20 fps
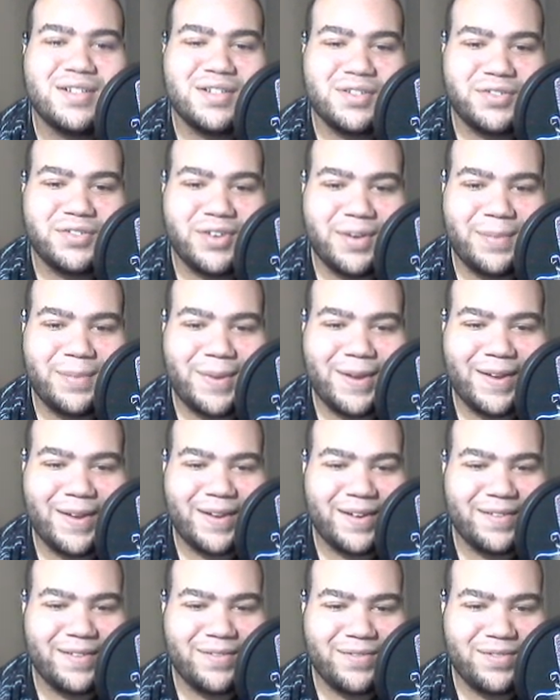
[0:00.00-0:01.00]

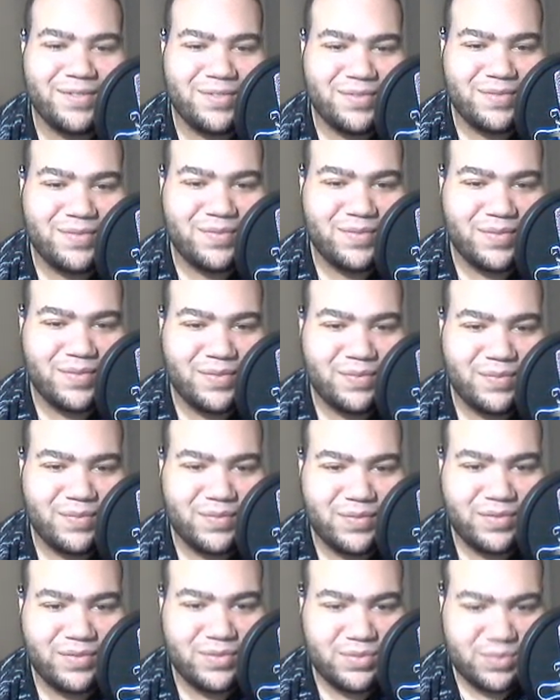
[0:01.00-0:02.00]
Drapion.
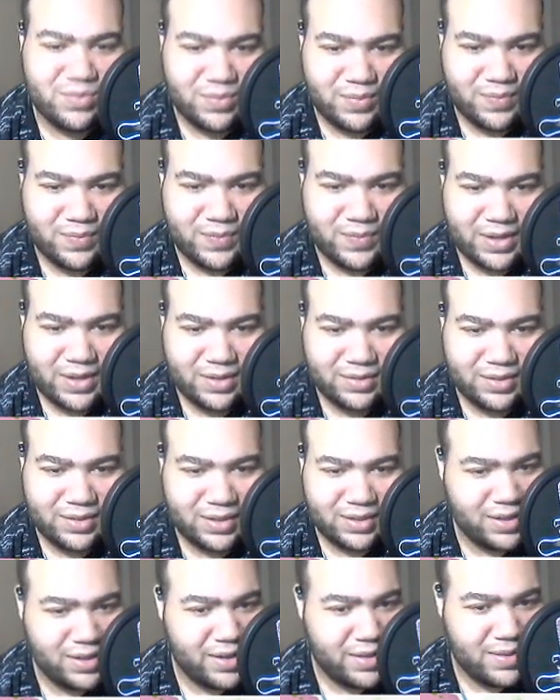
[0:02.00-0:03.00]

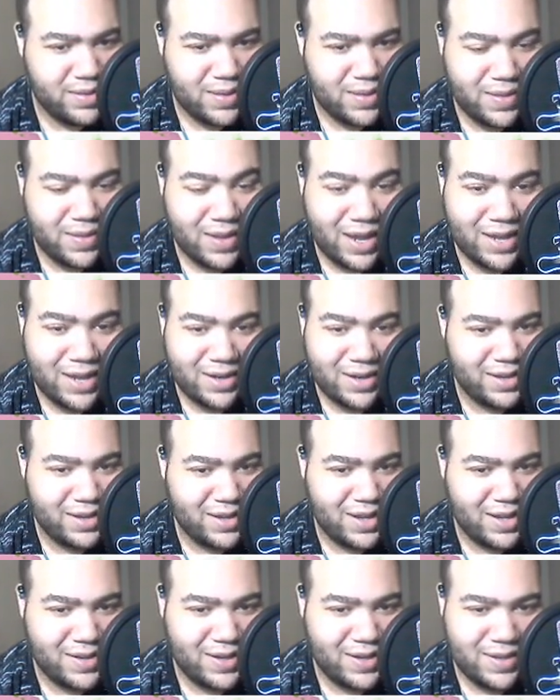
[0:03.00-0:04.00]
Eldegoss. I, I like
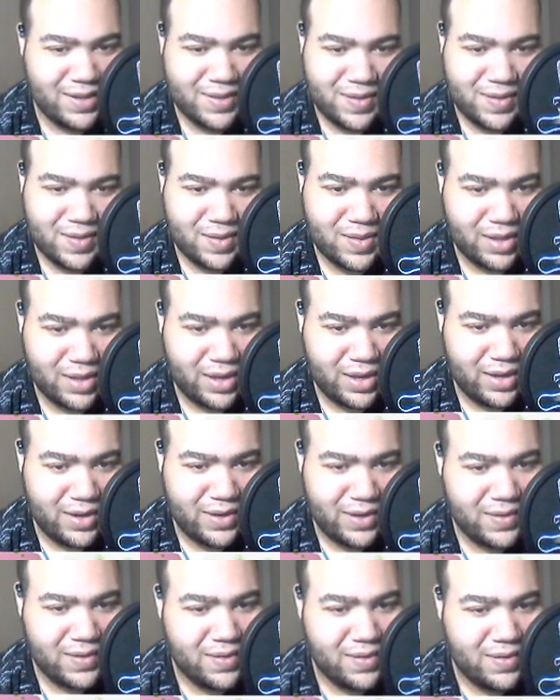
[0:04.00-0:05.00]
I like its design.